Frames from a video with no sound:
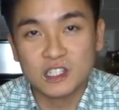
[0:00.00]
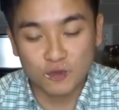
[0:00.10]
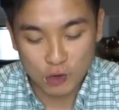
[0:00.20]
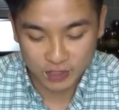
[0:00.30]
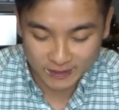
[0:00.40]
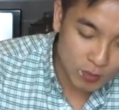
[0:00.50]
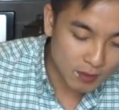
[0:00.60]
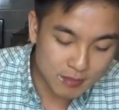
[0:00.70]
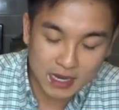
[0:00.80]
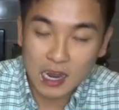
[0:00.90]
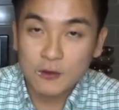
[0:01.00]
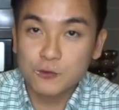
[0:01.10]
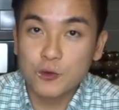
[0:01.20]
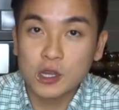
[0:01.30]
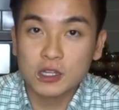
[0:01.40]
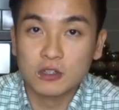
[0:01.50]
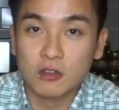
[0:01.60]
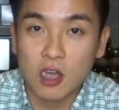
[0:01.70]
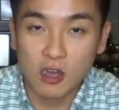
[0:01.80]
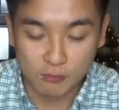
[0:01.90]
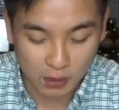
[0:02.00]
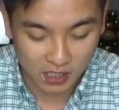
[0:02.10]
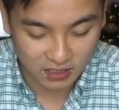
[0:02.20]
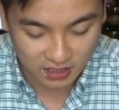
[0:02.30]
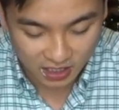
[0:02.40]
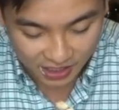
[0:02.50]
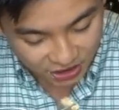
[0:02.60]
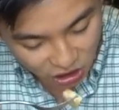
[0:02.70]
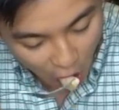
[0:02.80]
it's frozen. Man, I love pasta, guys.